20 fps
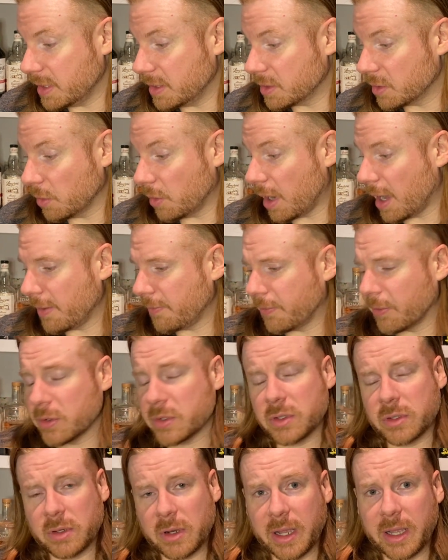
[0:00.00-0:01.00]
So I
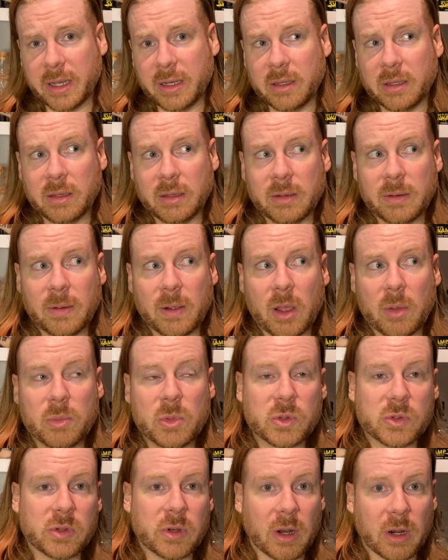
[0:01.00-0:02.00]
first tried a
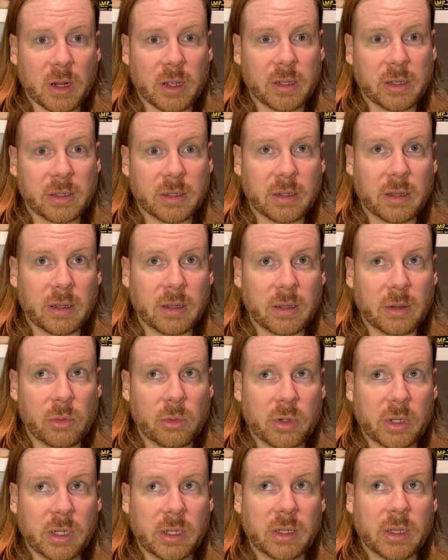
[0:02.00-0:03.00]
Mizunara
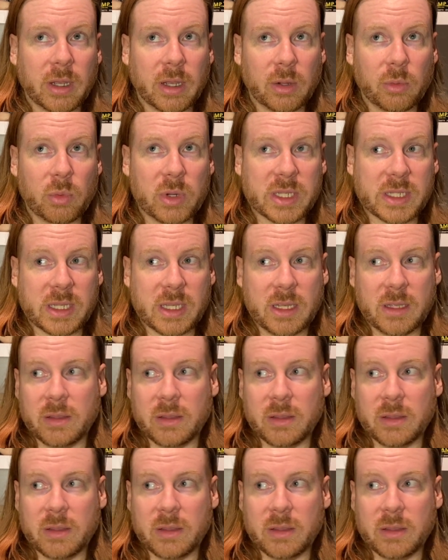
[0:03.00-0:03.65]
Oak whiskey.